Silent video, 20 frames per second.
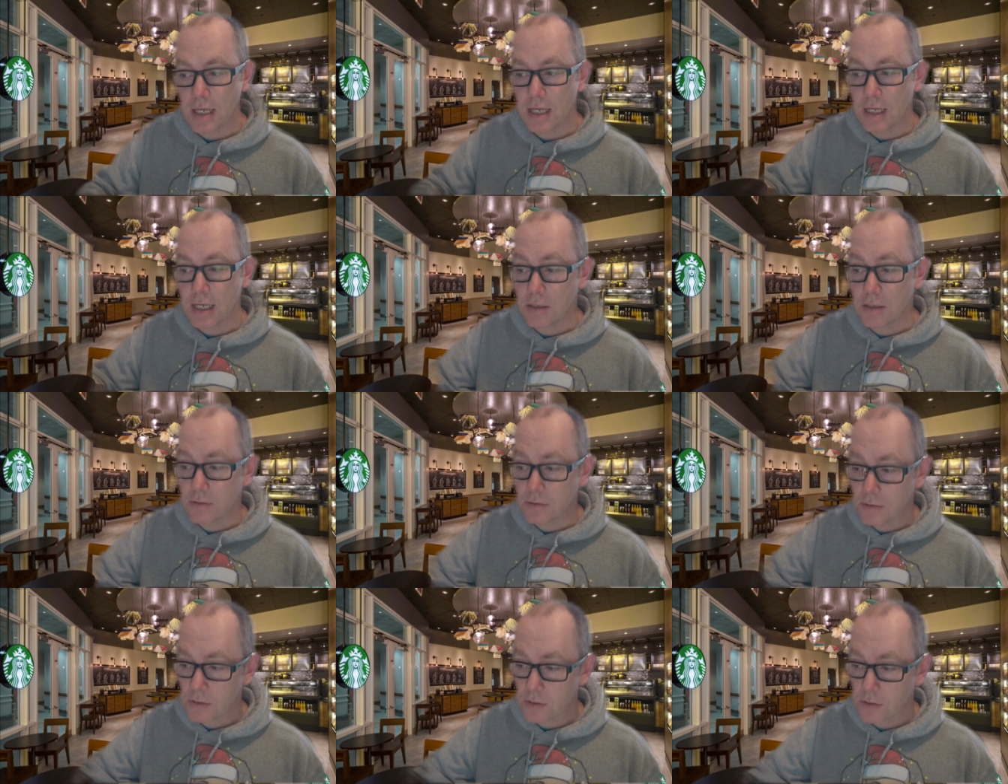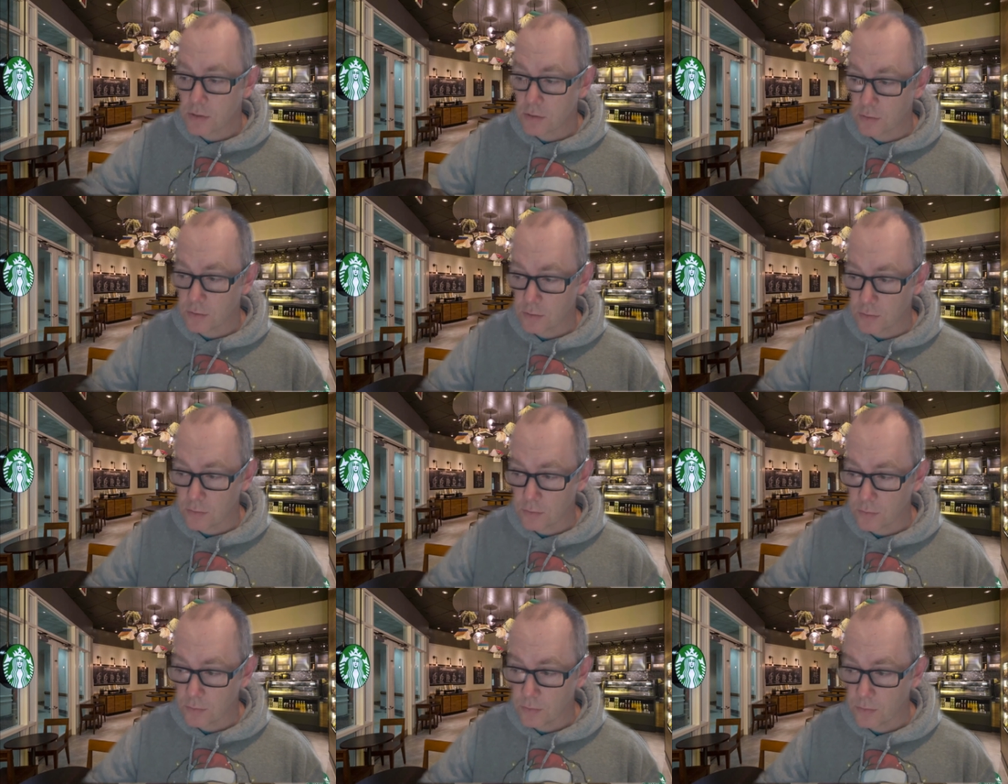
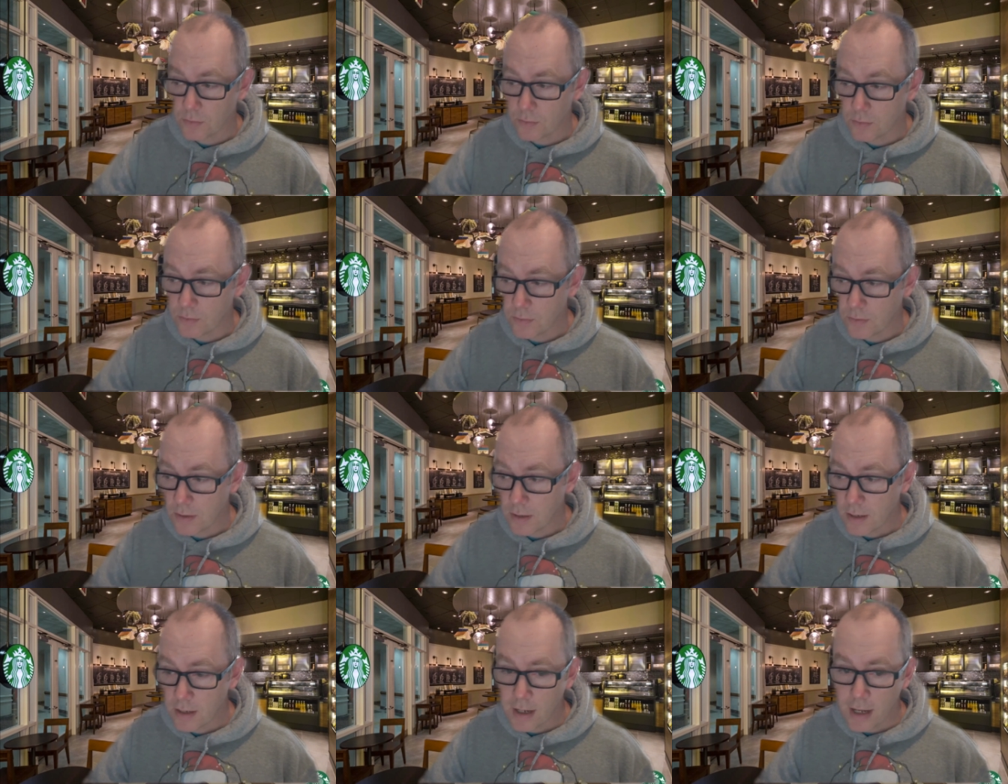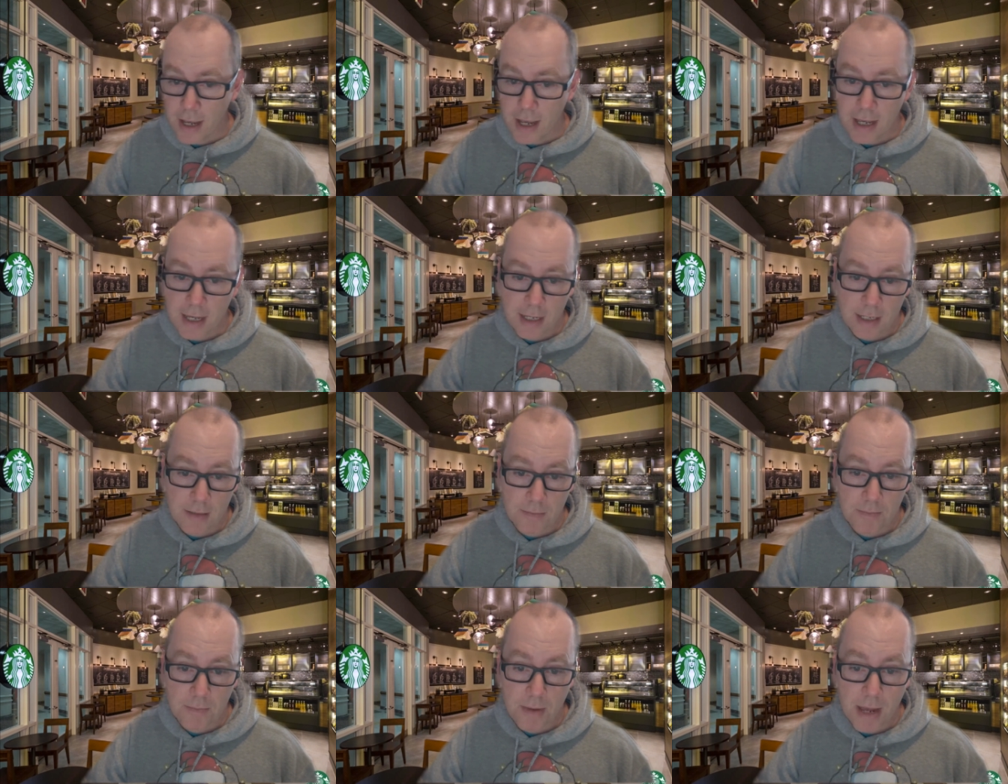into
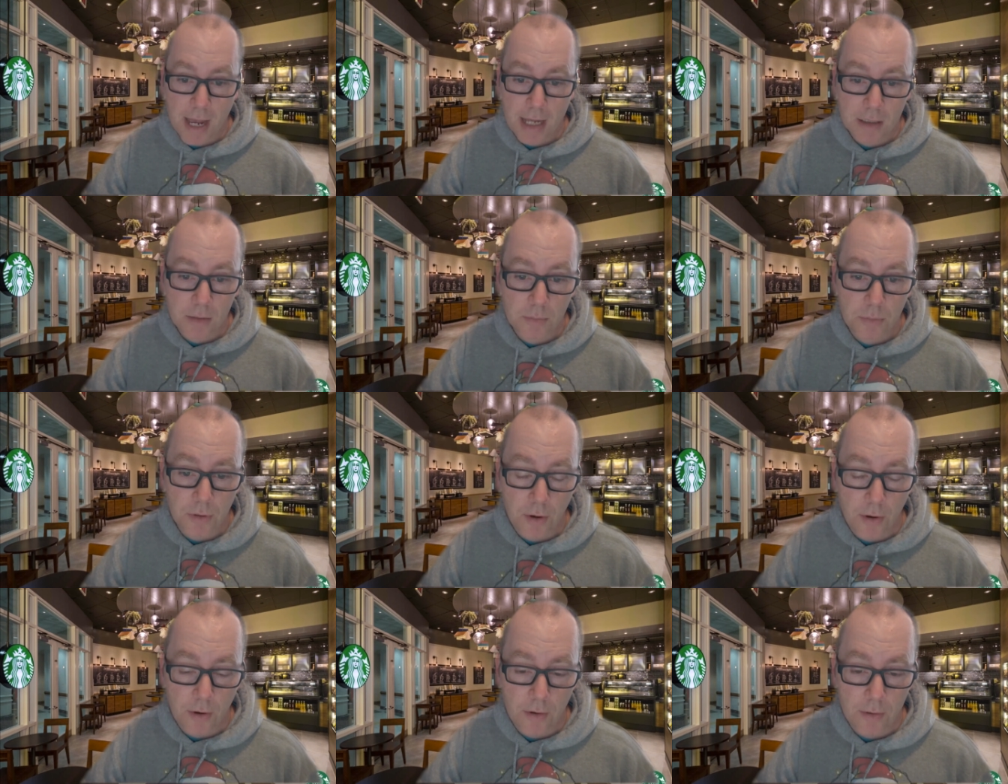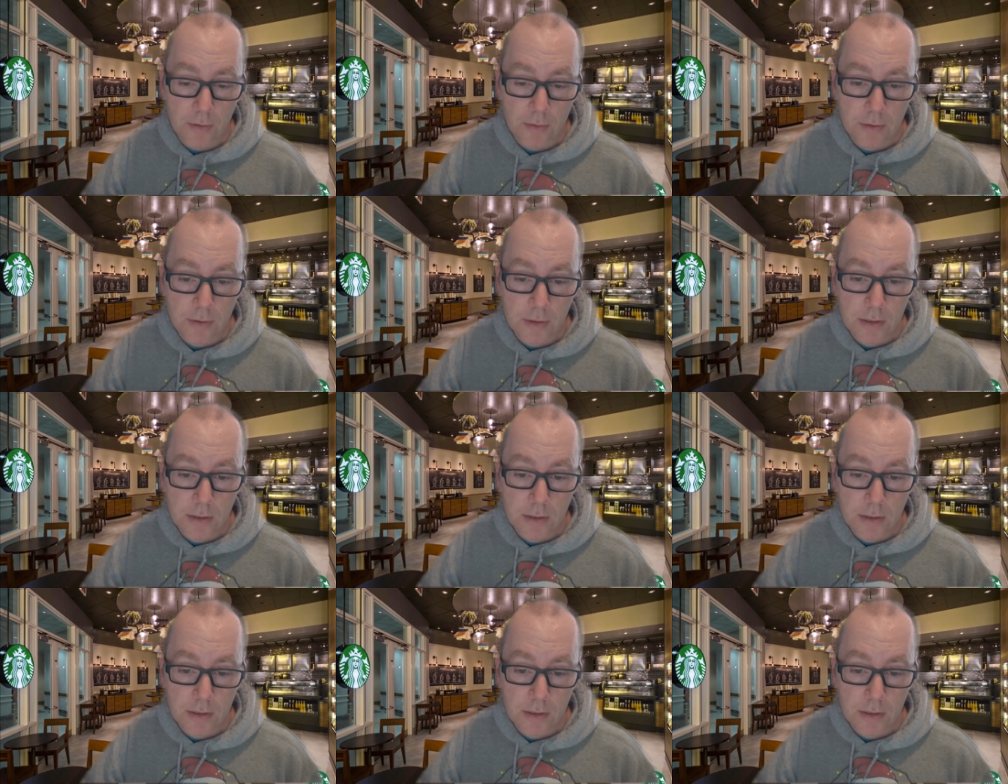a Mac Pro,